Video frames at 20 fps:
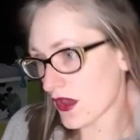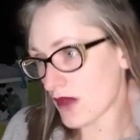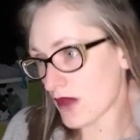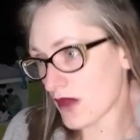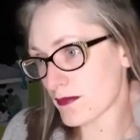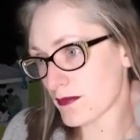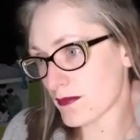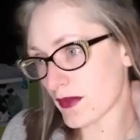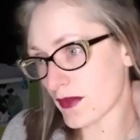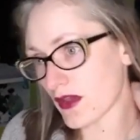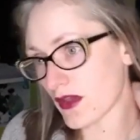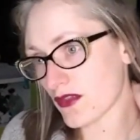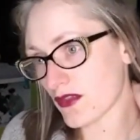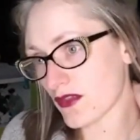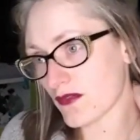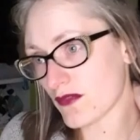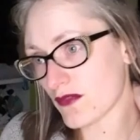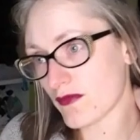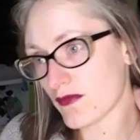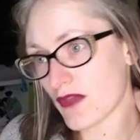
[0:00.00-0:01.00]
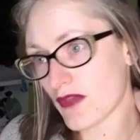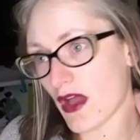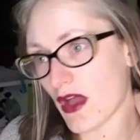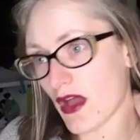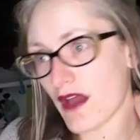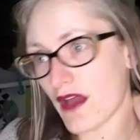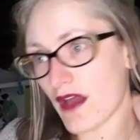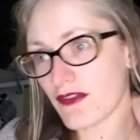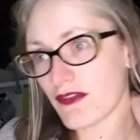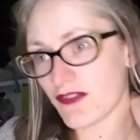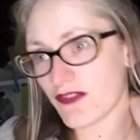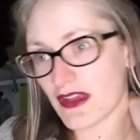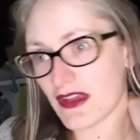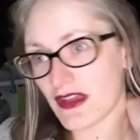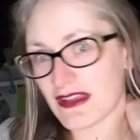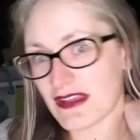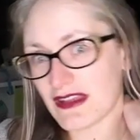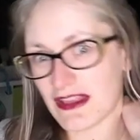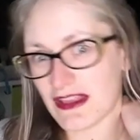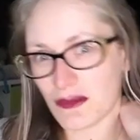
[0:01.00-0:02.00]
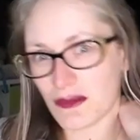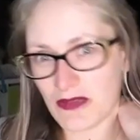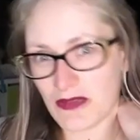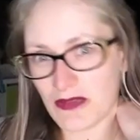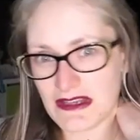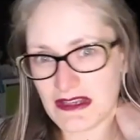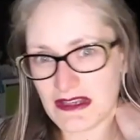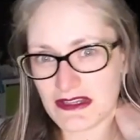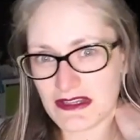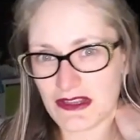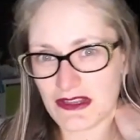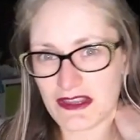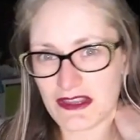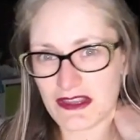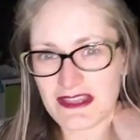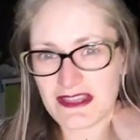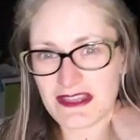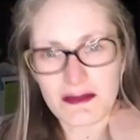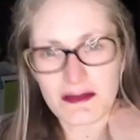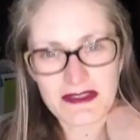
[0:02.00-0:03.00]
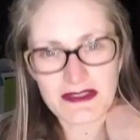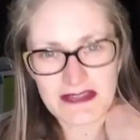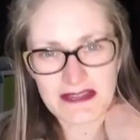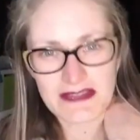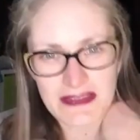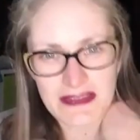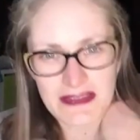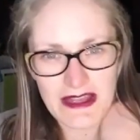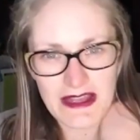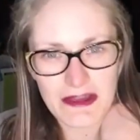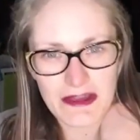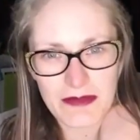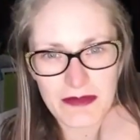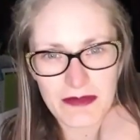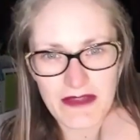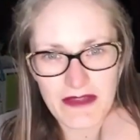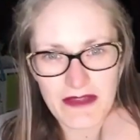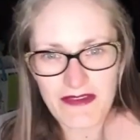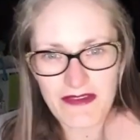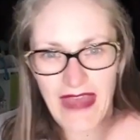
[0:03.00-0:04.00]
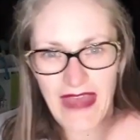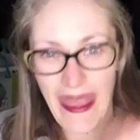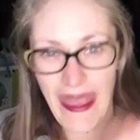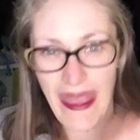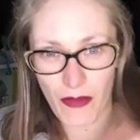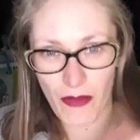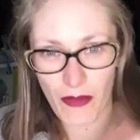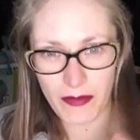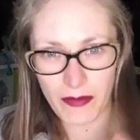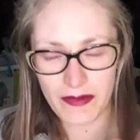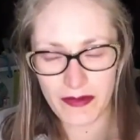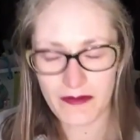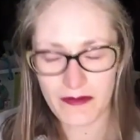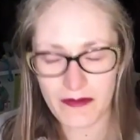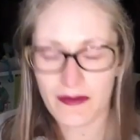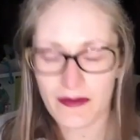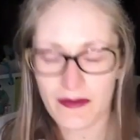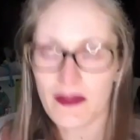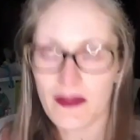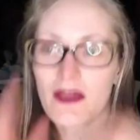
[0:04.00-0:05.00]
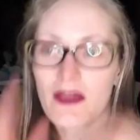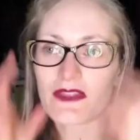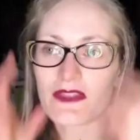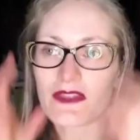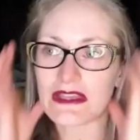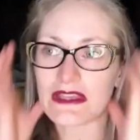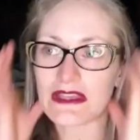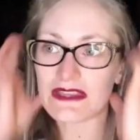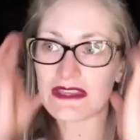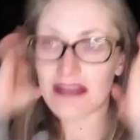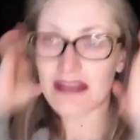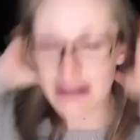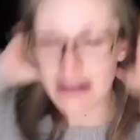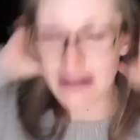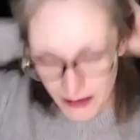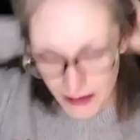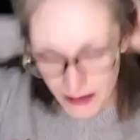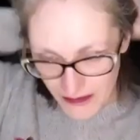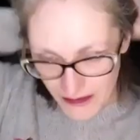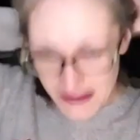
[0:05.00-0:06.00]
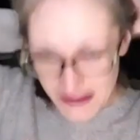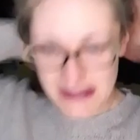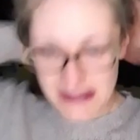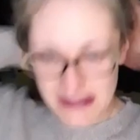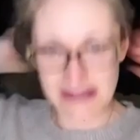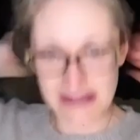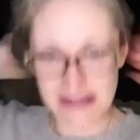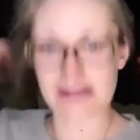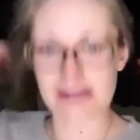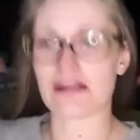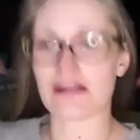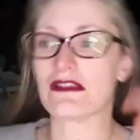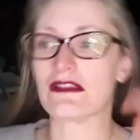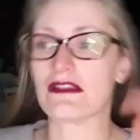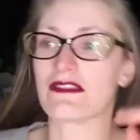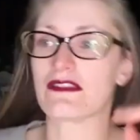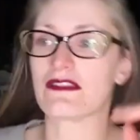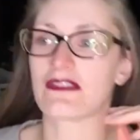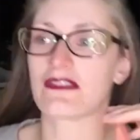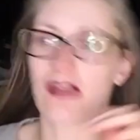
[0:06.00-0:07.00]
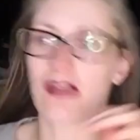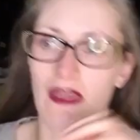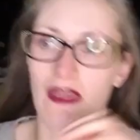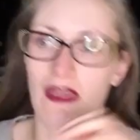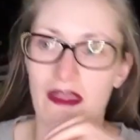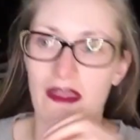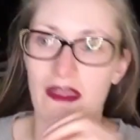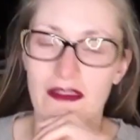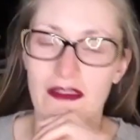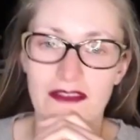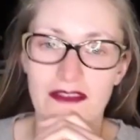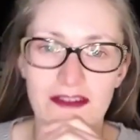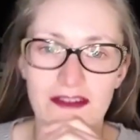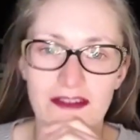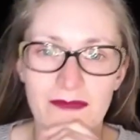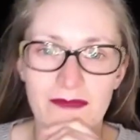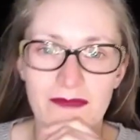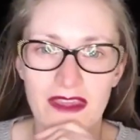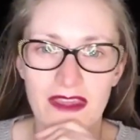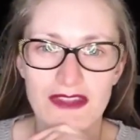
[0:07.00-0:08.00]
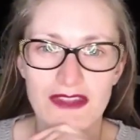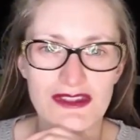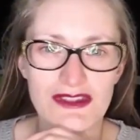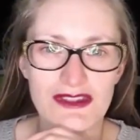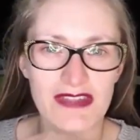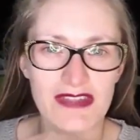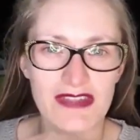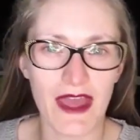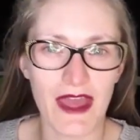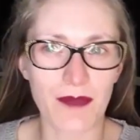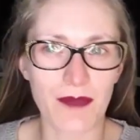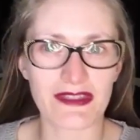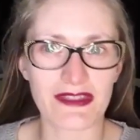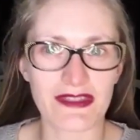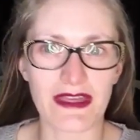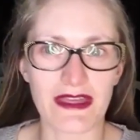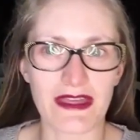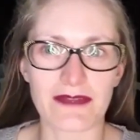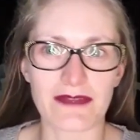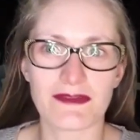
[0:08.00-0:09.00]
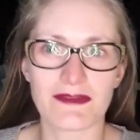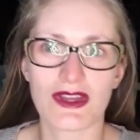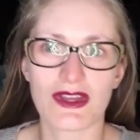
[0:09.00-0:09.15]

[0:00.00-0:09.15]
But I find in the winter that their stomachs need that little bit of help. They need that little bit of assistance, and it just helps them